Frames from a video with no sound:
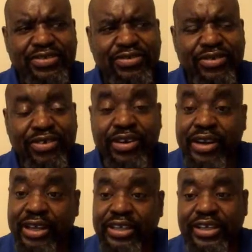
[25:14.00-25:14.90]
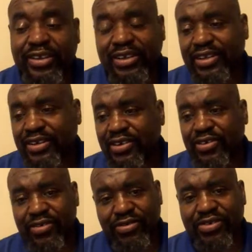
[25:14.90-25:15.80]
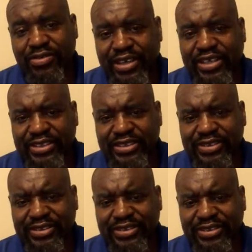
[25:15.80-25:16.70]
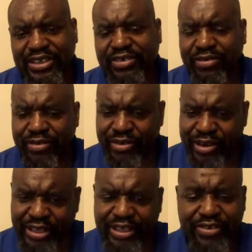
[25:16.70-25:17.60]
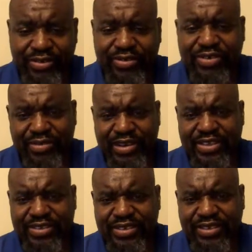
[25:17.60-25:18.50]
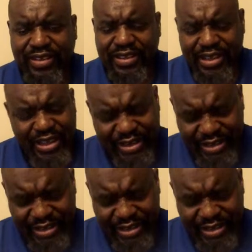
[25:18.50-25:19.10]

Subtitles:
really are cruiserweights. They're really cruiserweights. And